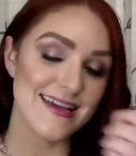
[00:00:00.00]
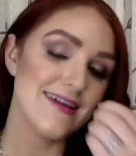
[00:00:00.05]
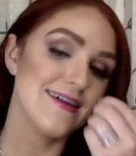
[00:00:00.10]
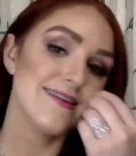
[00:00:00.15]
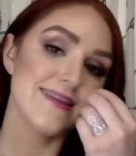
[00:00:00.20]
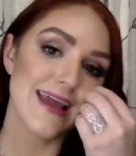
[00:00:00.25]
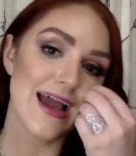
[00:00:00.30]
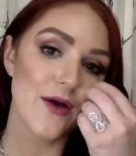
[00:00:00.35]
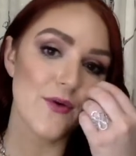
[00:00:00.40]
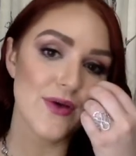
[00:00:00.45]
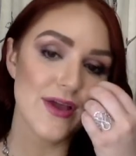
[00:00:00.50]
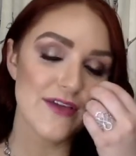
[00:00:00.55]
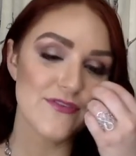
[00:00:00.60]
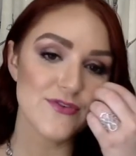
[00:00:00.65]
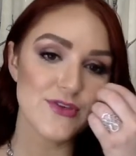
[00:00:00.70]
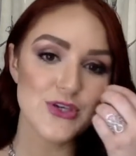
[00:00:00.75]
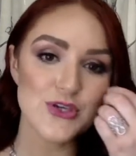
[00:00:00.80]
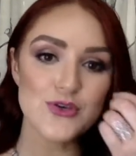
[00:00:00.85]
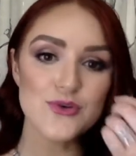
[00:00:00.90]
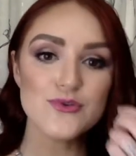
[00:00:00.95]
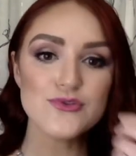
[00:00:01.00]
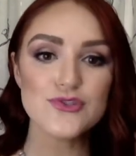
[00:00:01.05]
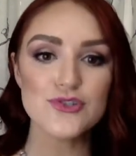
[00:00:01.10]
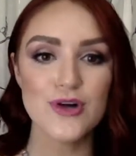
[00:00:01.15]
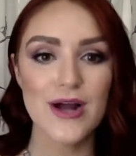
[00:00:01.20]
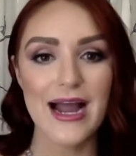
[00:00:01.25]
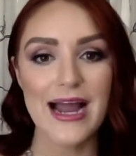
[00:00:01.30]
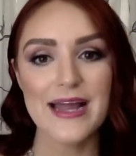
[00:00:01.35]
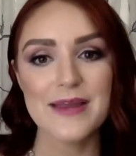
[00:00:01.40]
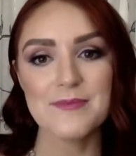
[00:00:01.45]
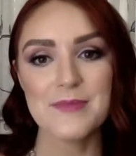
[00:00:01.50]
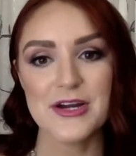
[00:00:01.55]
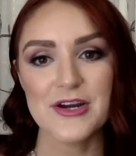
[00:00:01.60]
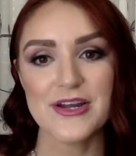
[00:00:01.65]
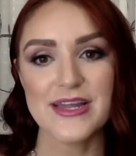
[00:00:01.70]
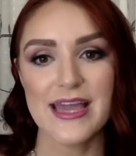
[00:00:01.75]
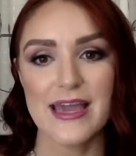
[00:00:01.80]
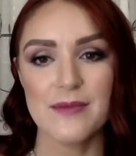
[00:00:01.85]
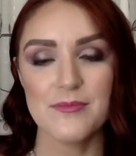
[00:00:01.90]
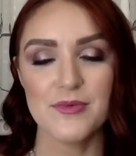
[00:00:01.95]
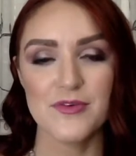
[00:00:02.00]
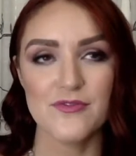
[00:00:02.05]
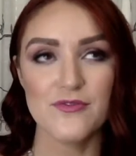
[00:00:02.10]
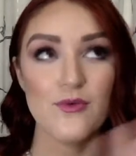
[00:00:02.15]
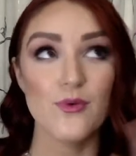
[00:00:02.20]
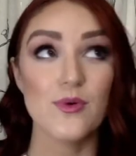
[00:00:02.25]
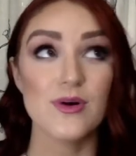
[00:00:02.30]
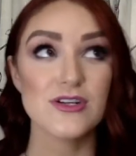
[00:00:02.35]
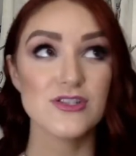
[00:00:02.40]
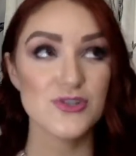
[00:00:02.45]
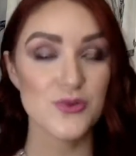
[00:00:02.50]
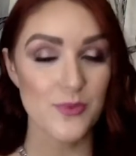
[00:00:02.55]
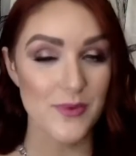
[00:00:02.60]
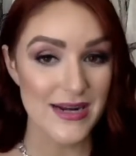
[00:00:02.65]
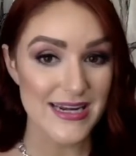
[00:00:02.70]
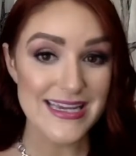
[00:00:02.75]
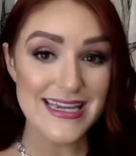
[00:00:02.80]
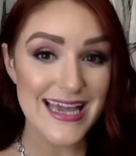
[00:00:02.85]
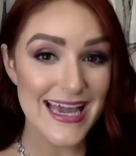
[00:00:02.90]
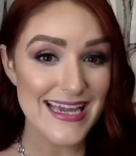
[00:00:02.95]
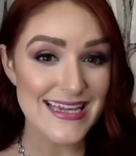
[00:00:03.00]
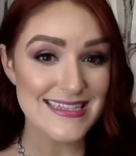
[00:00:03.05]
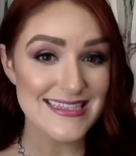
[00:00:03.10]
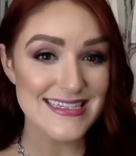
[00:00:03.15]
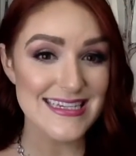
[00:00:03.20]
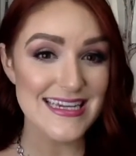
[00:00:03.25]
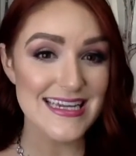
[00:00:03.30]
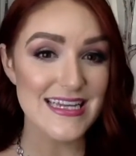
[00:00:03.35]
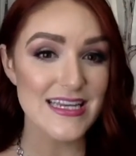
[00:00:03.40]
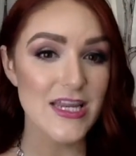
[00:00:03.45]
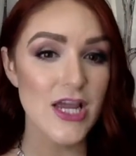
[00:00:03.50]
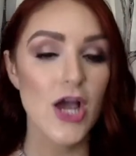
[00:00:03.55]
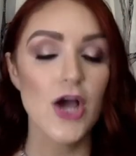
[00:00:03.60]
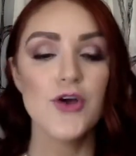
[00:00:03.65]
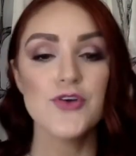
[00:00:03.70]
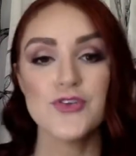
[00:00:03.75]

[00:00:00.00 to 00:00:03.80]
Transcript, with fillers: Now, if you tried Mary Kay before 2018,